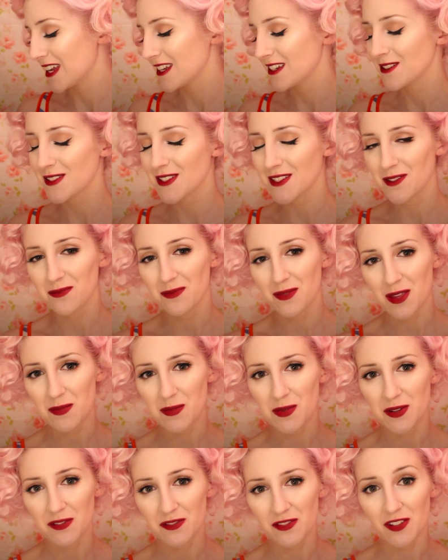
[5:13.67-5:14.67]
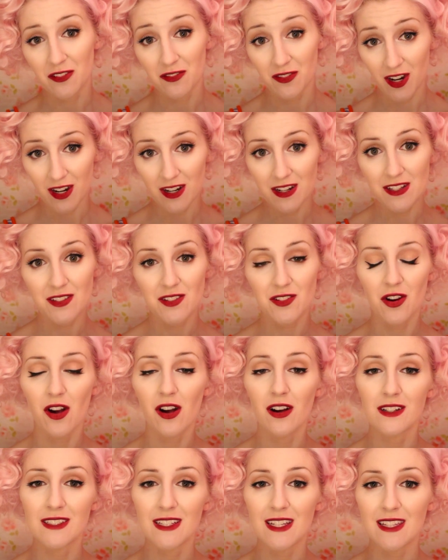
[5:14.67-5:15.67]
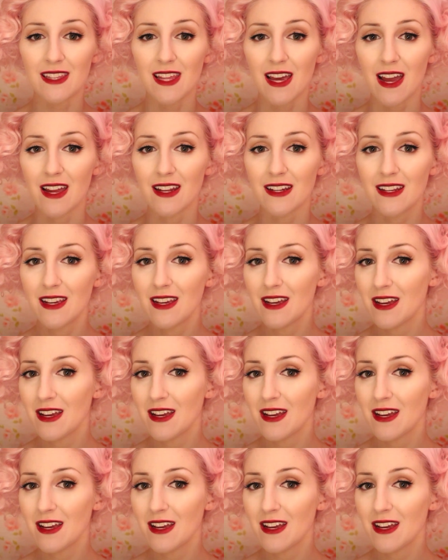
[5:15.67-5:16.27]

I know some people feel very strongly that,